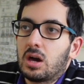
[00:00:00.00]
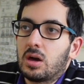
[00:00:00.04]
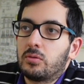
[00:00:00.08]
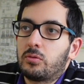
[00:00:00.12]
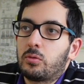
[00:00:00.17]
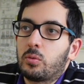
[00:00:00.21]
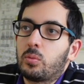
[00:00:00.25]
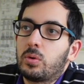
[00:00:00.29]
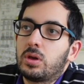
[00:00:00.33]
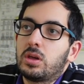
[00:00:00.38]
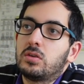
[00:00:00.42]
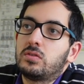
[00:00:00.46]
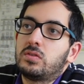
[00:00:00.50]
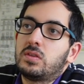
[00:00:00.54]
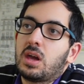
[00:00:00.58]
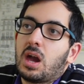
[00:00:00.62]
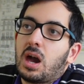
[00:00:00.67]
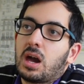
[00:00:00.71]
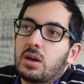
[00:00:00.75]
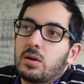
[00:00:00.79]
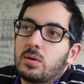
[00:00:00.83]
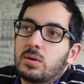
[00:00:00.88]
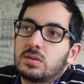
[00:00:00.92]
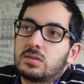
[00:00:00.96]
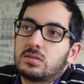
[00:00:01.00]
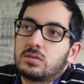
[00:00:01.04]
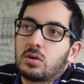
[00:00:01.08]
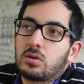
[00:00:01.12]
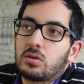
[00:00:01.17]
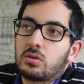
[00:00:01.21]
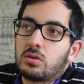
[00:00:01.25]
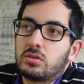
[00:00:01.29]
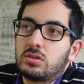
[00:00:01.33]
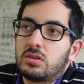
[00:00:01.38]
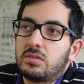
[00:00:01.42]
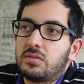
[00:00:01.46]
So we're using the
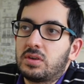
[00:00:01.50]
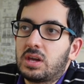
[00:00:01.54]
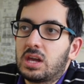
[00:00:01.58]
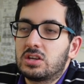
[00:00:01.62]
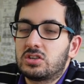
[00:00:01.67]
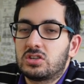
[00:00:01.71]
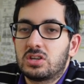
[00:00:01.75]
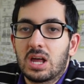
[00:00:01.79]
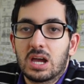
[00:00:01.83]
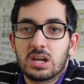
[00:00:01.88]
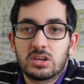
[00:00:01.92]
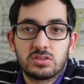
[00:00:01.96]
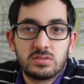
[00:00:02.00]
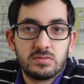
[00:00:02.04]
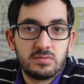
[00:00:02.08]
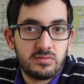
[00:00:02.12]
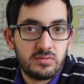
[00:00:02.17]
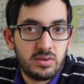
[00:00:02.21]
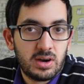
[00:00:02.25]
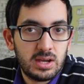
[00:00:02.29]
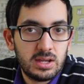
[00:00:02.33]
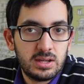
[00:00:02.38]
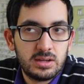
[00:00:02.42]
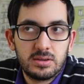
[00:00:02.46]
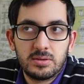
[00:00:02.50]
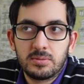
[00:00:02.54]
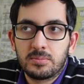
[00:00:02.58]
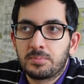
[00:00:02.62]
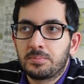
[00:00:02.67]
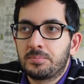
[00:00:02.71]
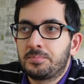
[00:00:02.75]
ios.notificationActionFired.